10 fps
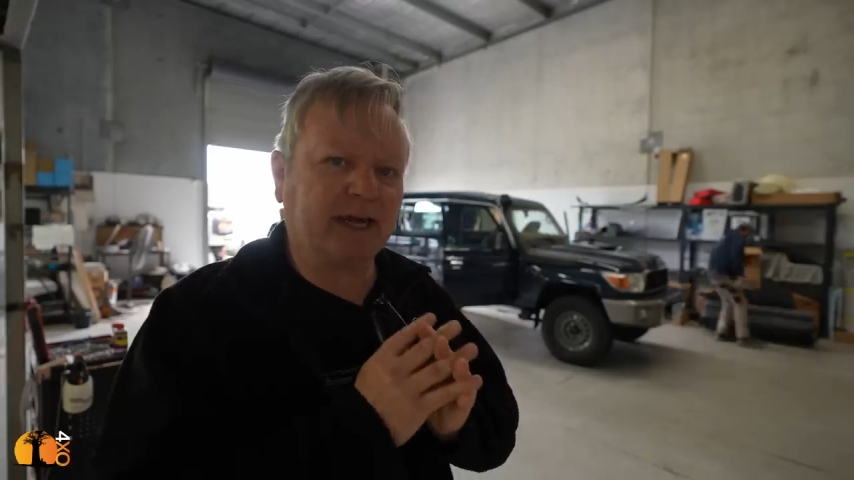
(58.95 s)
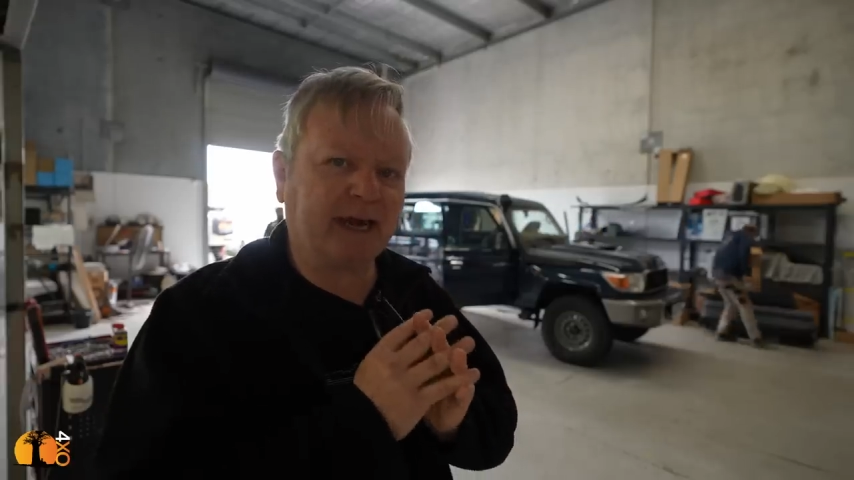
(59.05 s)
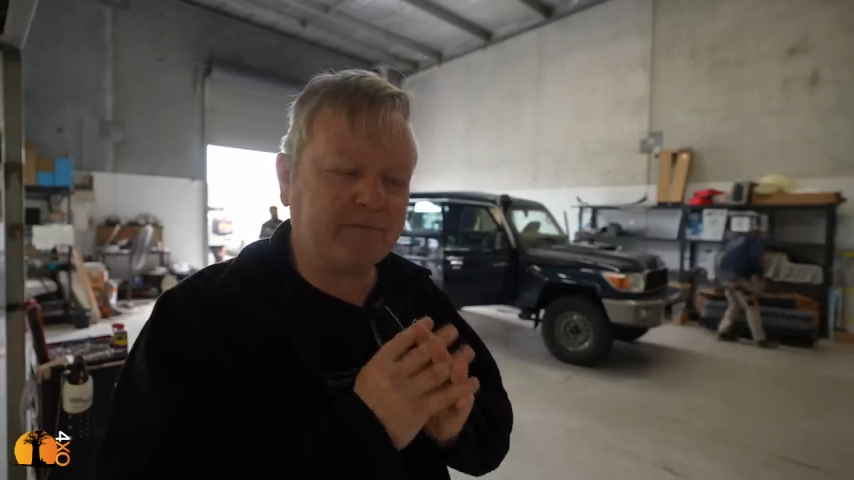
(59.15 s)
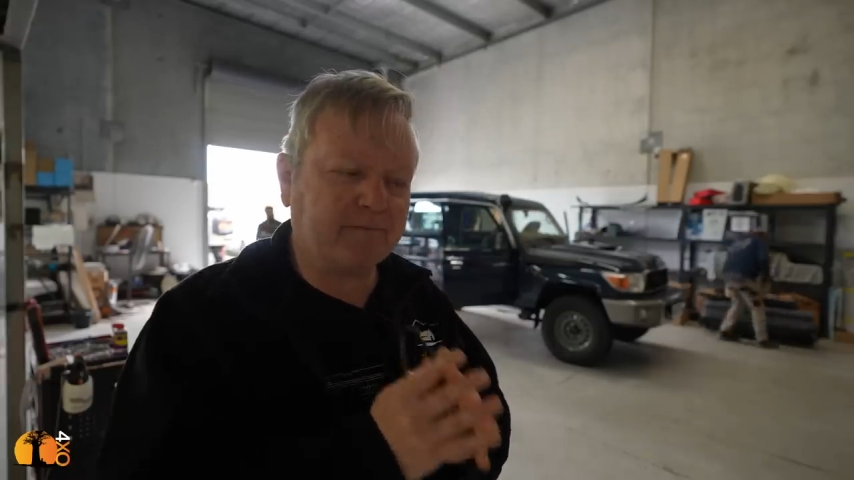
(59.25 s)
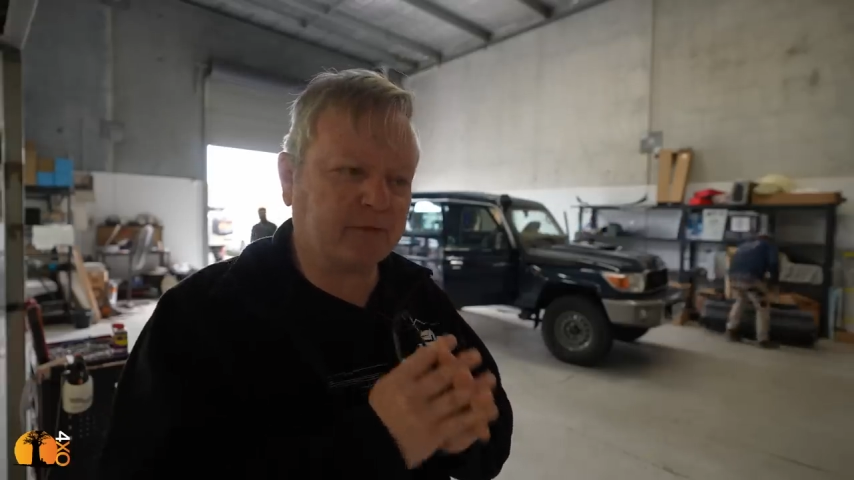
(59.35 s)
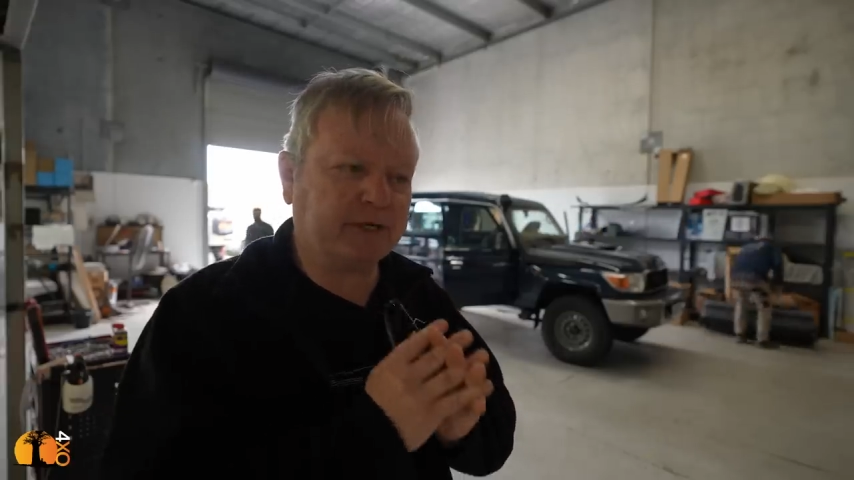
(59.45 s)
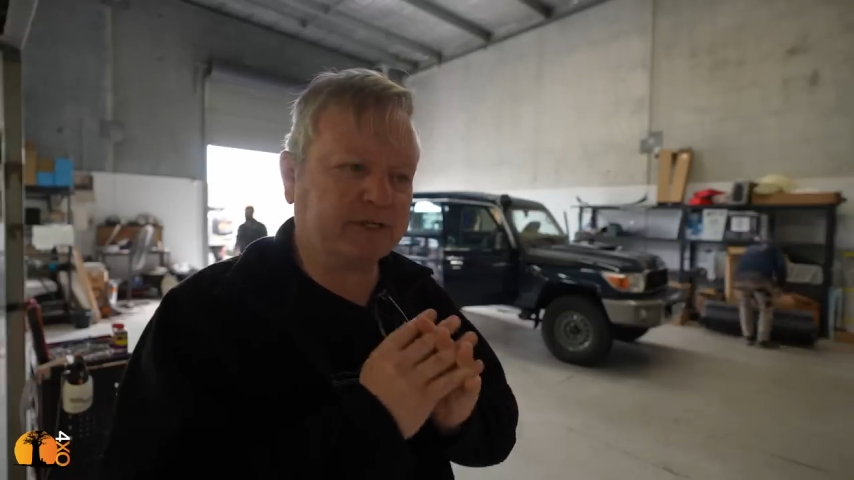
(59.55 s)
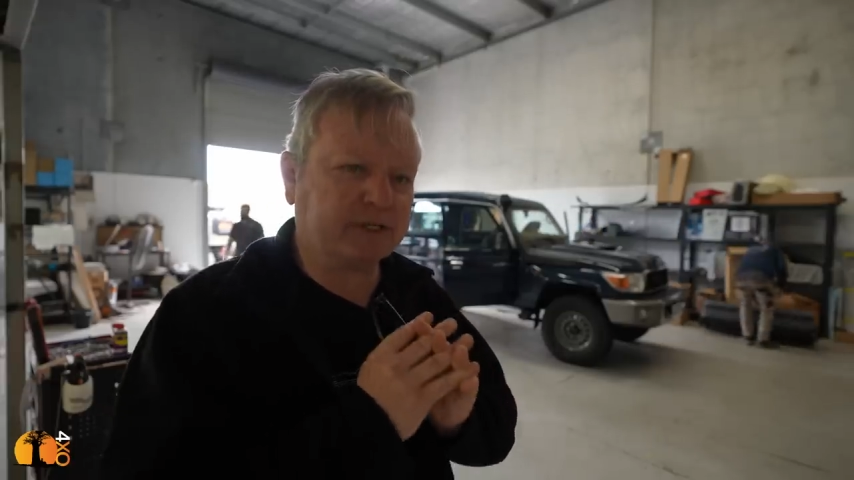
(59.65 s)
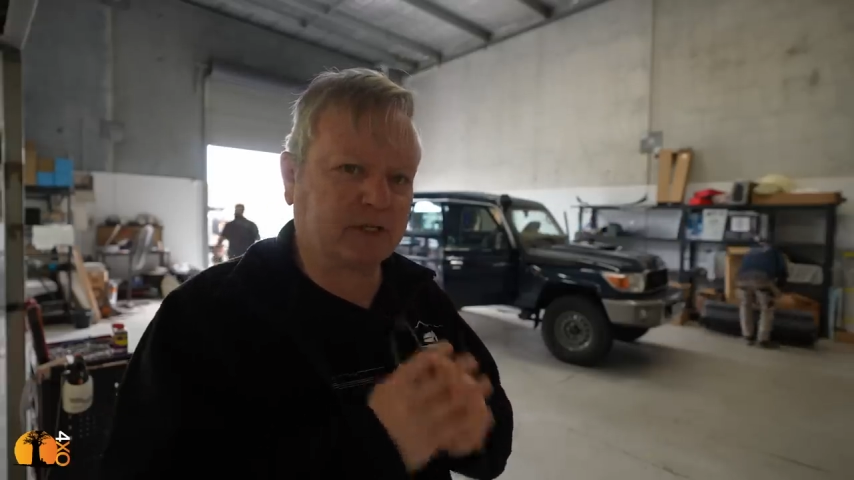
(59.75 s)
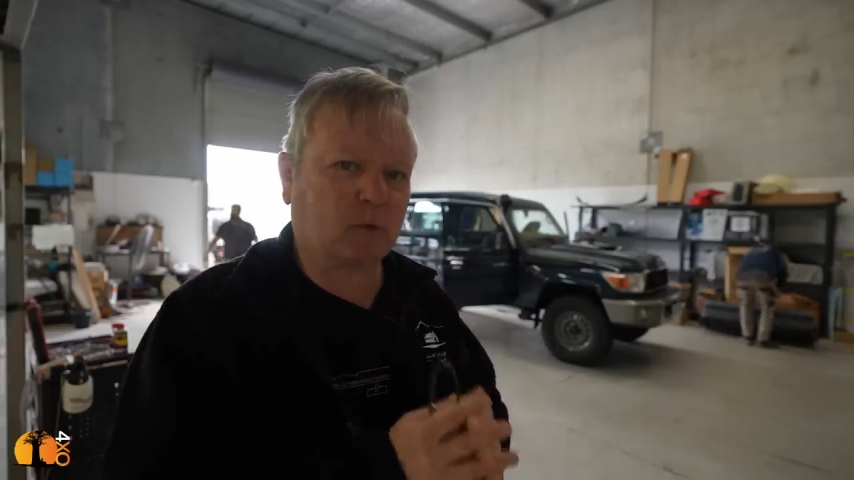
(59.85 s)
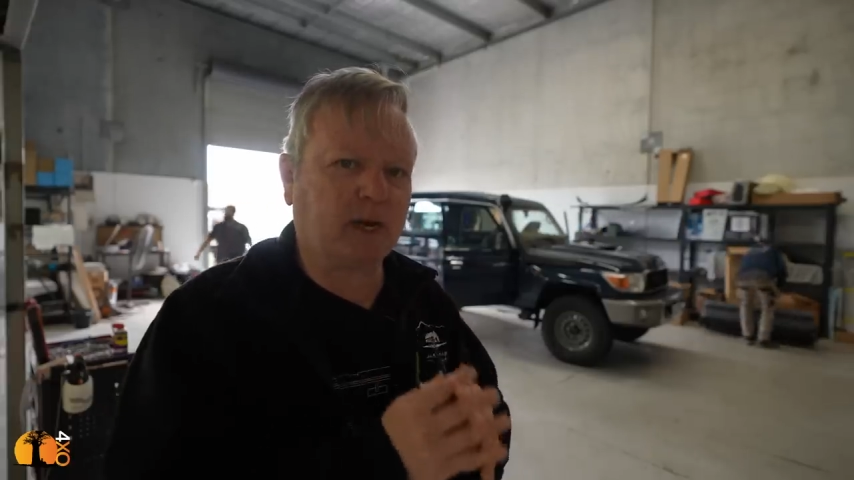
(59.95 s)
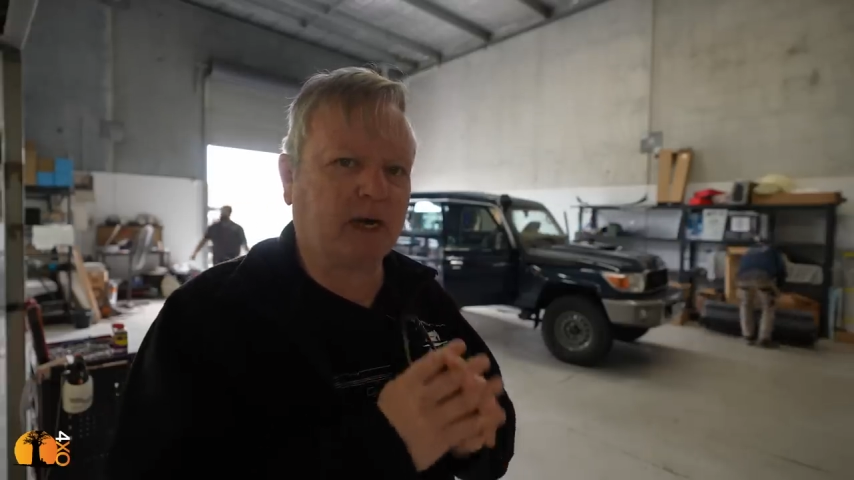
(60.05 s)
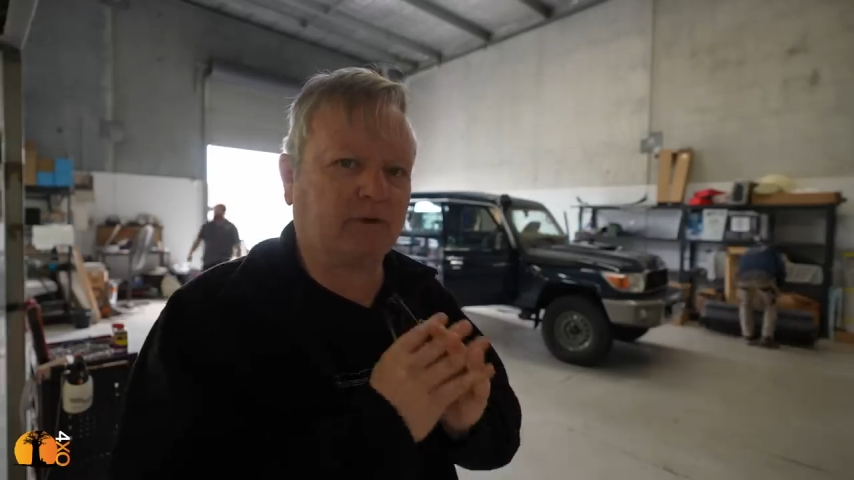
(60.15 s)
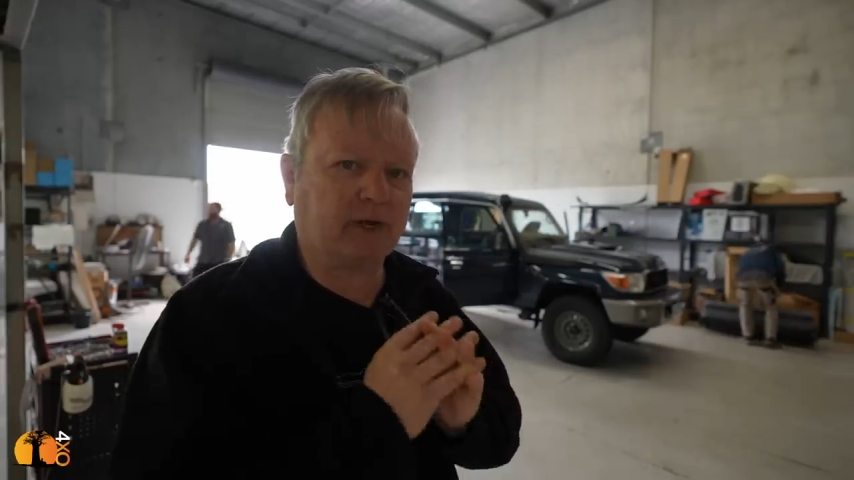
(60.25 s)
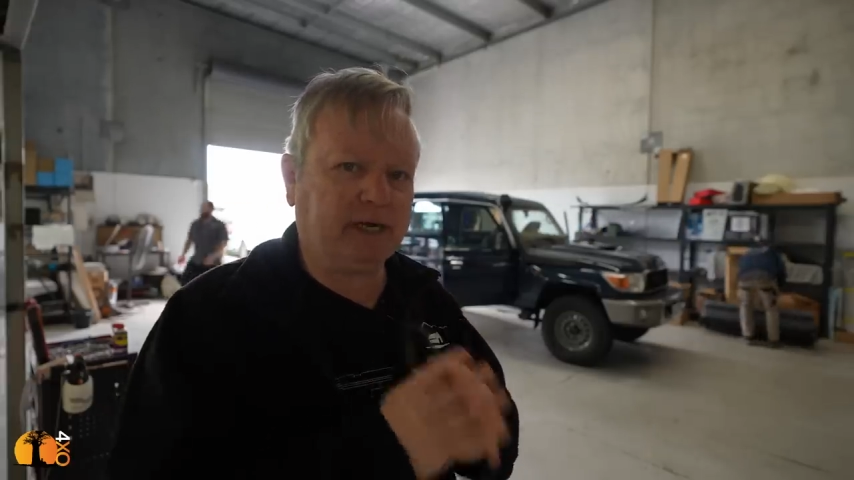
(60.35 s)
every
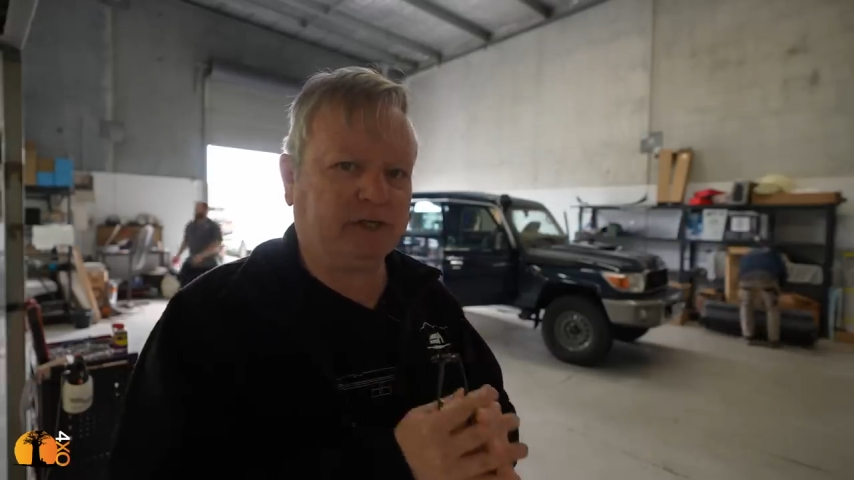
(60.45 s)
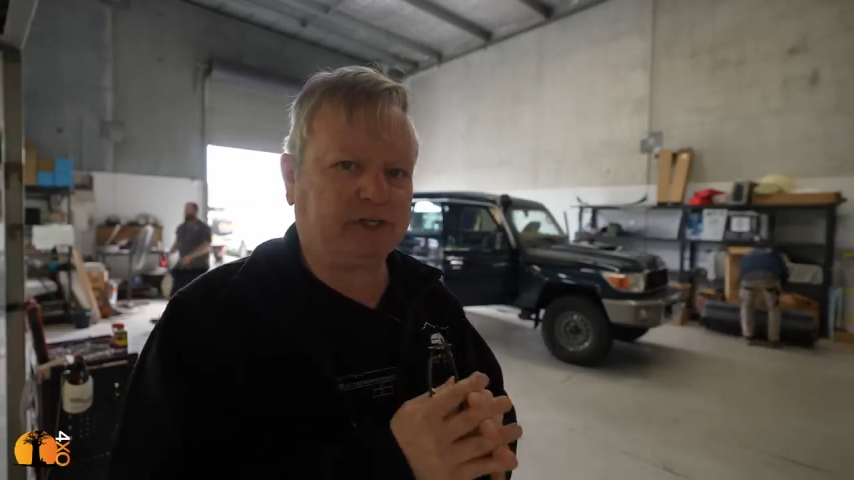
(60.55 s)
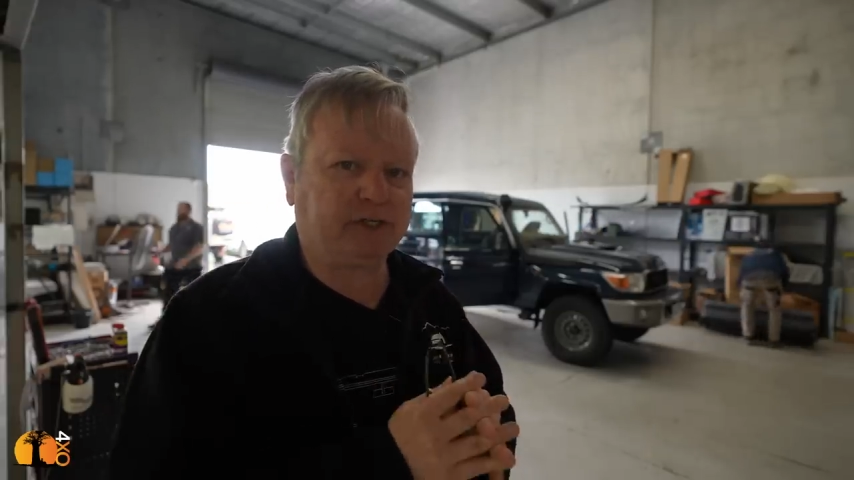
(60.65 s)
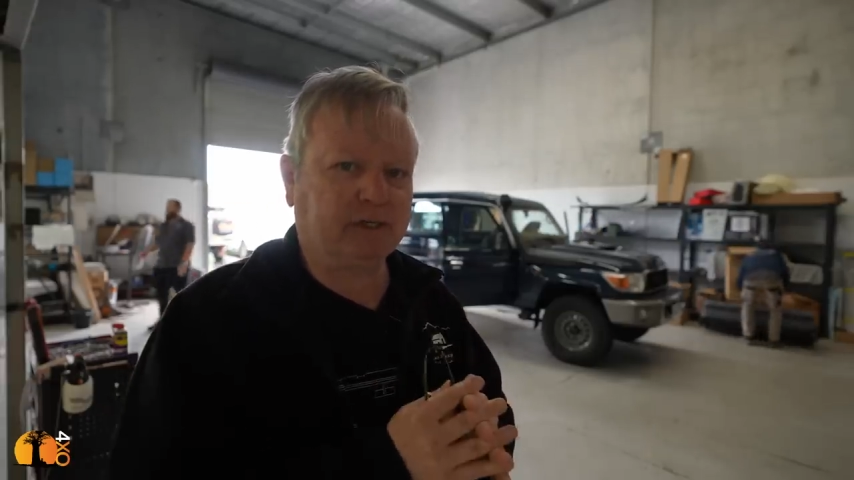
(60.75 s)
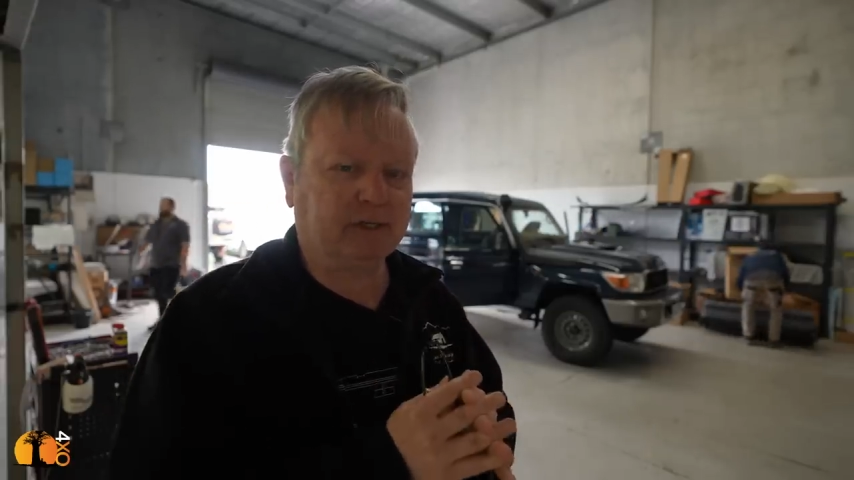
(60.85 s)
square inch